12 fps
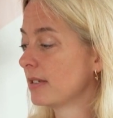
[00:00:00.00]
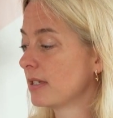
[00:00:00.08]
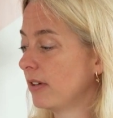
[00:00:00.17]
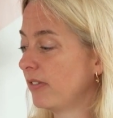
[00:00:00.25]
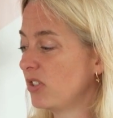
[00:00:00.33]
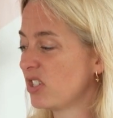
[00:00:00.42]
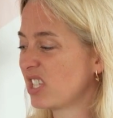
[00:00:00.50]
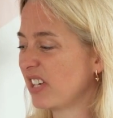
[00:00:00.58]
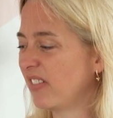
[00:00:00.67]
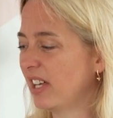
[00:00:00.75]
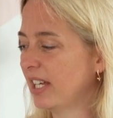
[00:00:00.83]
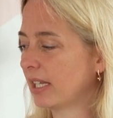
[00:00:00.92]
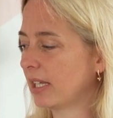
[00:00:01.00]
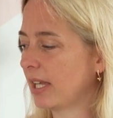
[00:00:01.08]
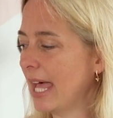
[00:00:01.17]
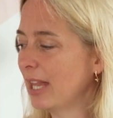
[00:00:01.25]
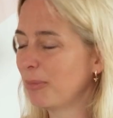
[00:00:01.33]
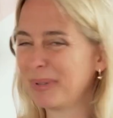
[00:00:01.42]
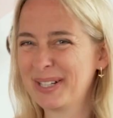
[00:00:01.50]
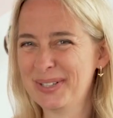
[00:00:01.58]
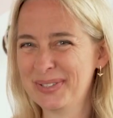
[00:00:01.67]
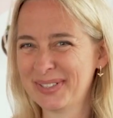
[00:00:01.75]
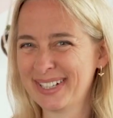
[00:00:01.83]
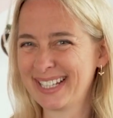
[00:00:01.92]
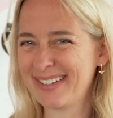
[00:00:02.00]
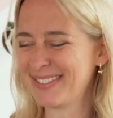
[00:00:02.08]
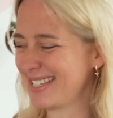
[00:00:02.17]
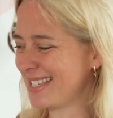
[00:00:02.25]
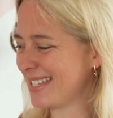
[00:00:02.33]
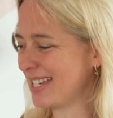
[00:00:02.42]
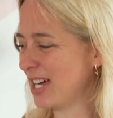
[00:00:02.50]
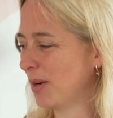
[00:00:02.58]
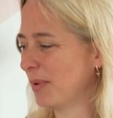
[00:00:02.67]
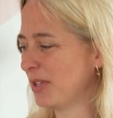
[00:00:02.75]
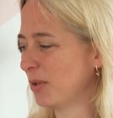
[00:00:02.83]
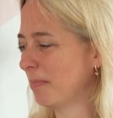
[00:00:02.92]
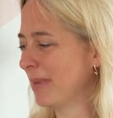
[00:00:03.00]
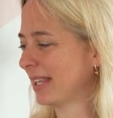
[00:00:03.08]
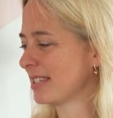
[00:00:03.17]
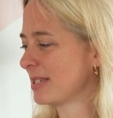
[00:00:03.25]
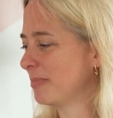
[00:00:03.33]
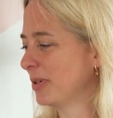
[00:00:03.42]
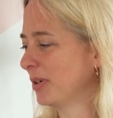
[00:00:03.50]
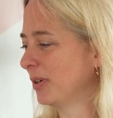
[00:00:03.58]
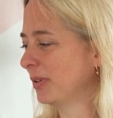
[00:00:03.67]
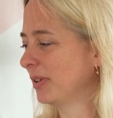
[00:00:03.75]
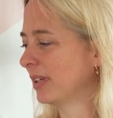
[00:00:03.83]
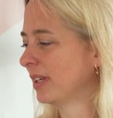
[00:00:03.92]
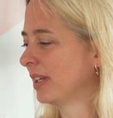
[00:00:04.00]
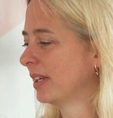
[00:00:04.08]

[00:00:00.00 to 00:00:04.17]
So if you just give it a little help along and give it a stir with your metal spoon